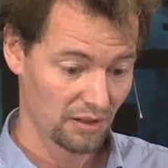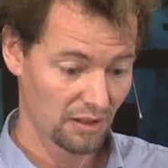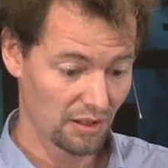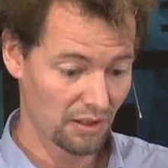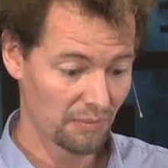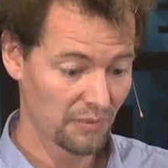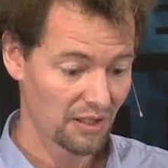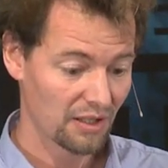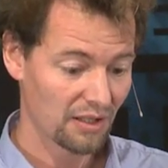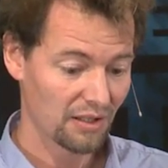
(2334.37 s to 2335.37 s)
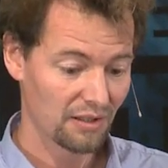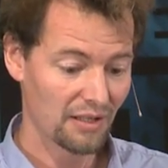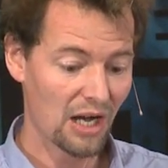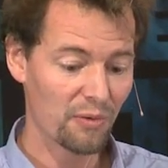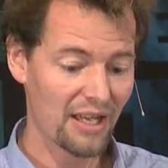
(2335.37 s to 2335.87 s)
um,
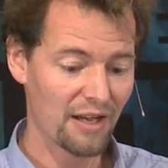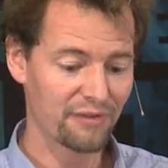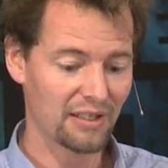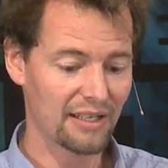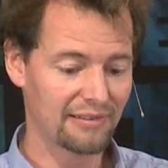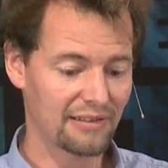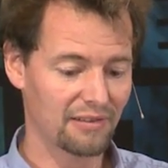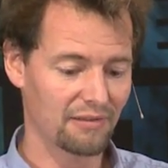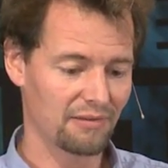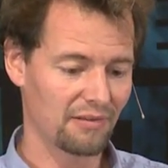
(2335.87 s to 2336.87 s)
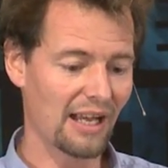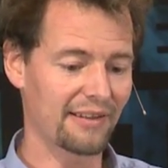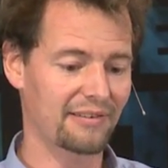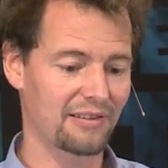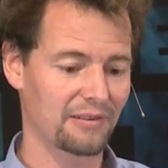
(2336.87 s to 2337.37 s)
now we have the next
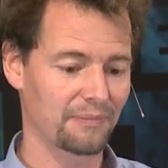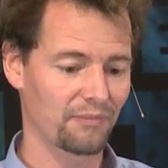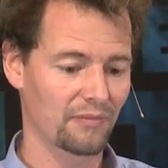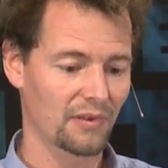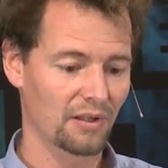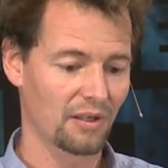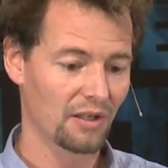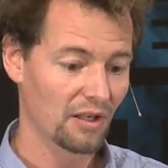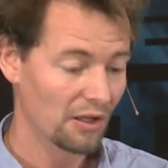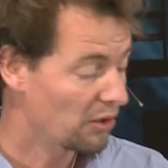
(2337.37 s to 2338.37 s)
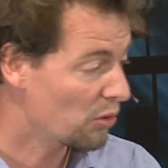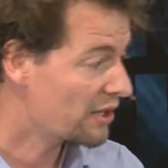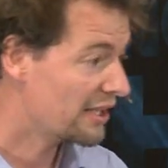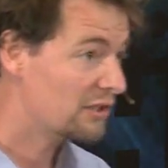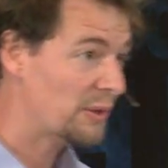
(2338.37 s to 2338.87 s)
task. Who
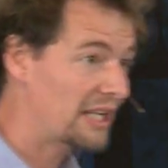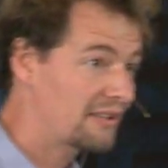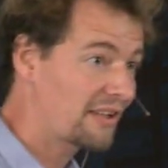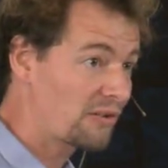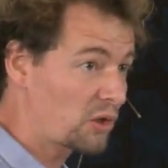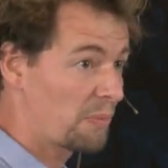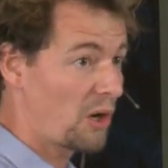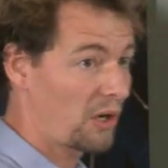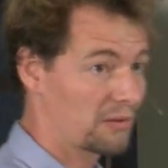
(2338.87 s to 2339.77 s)
can create a soccer ball?